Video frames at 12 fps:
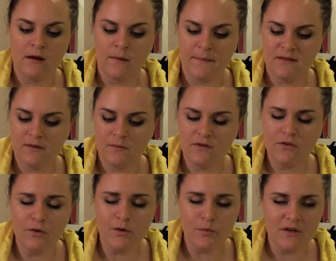it seems to
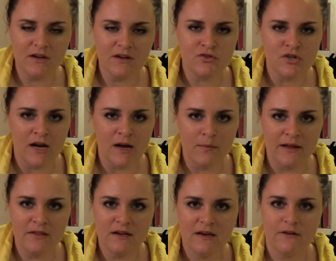do a really good job,
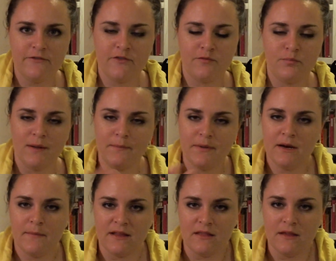oddly enough, of plumping up
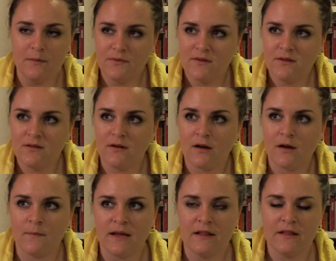my lips.
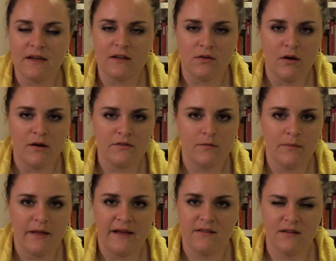Not like a long-term
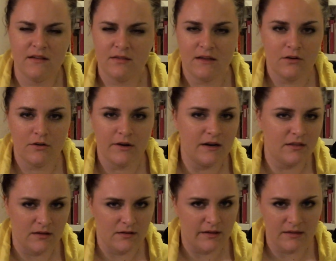lasting thing or
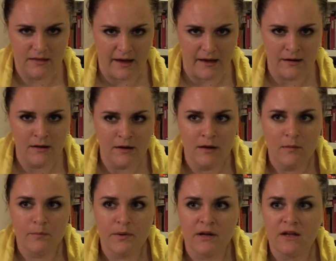anything like that.
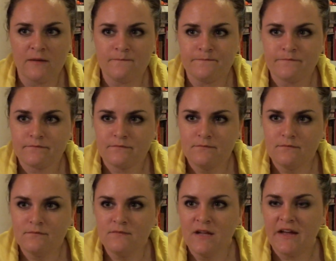But
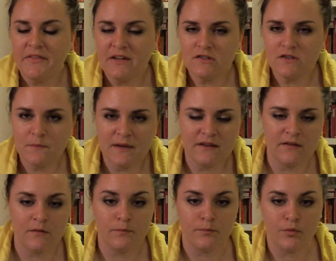I think it's just because
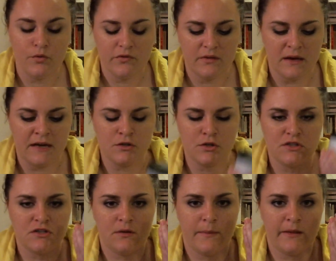it boosts the
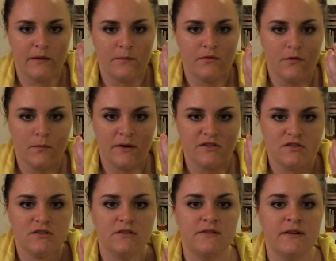hydration in my lips so much, it
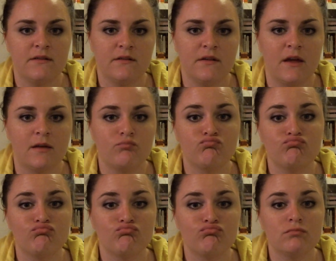just tends to like
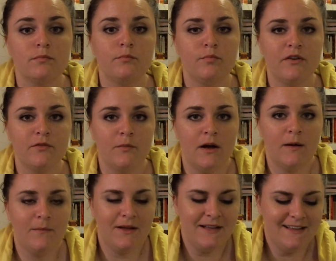puff them up